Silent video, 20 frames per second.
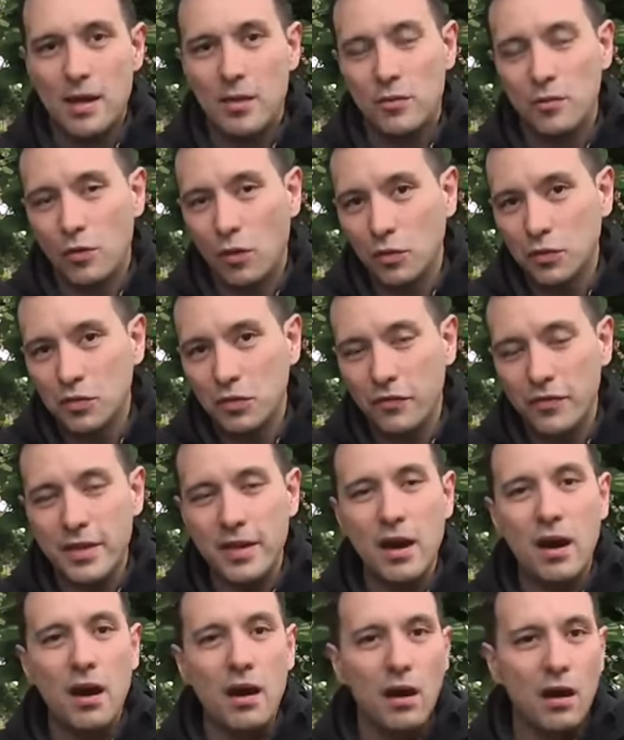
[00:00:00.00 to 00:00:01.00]
Road to
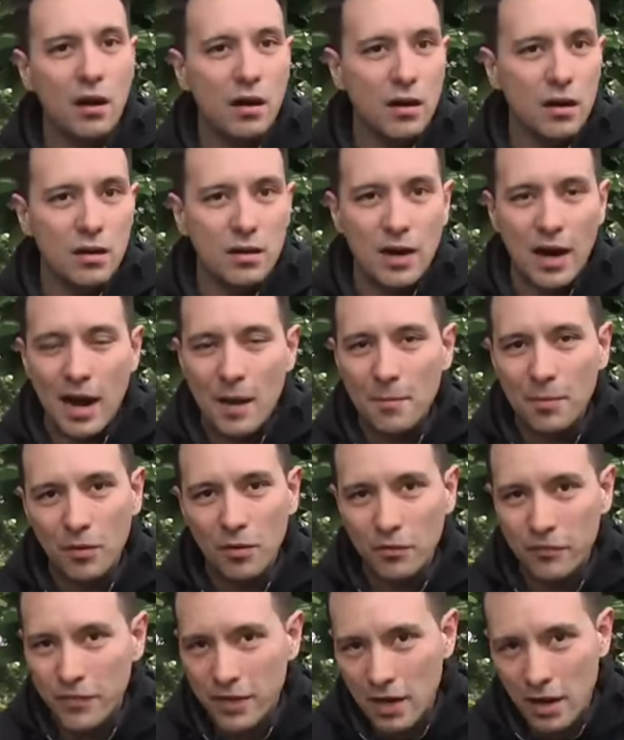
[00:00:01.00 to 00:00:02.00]
V R.
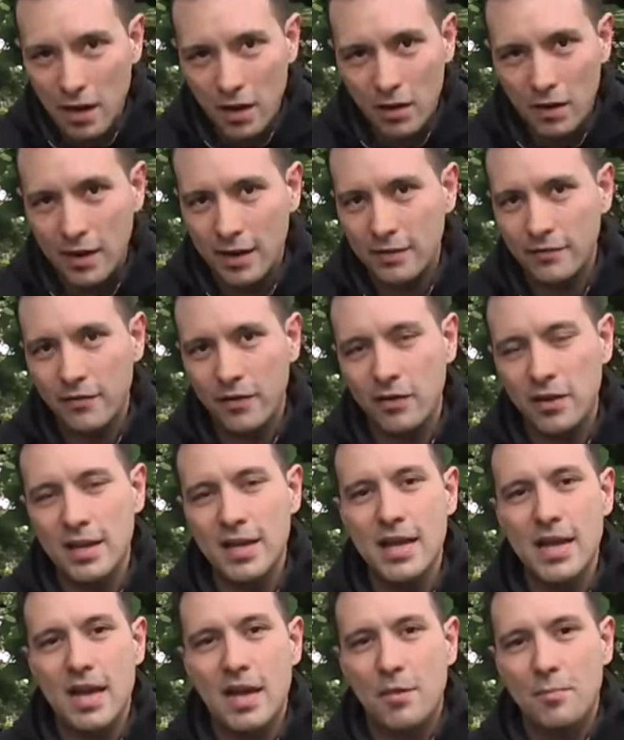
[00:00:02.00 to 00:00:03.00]
Upload V R had a
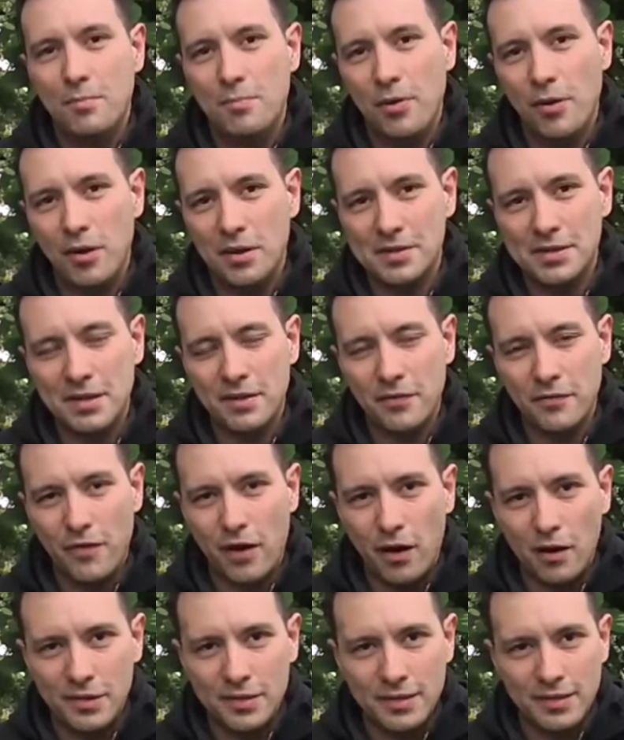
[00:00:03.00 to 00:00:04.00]
very positive
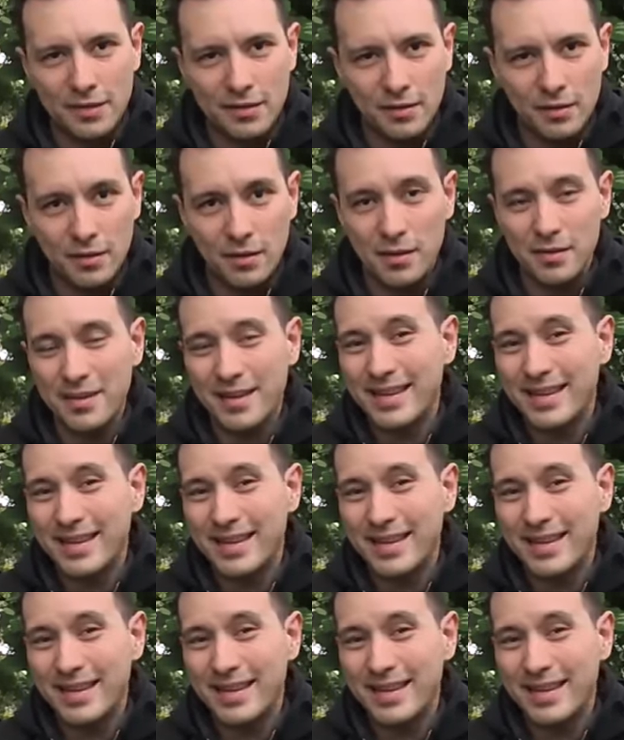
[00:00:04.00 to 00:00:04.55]
article.